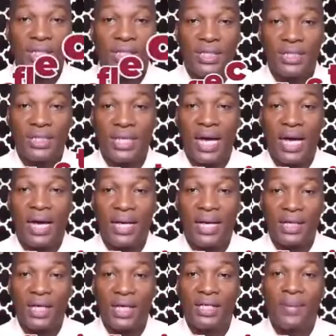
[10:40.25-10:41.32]
teacher
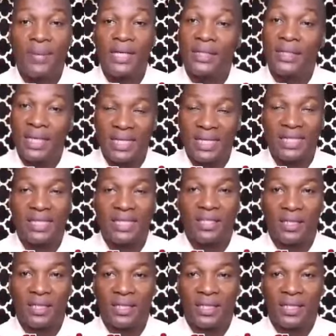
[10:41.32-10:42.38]
engagement and
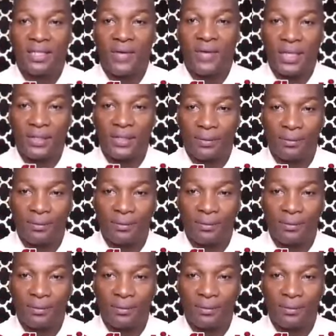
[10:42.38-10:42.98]
satisfaction.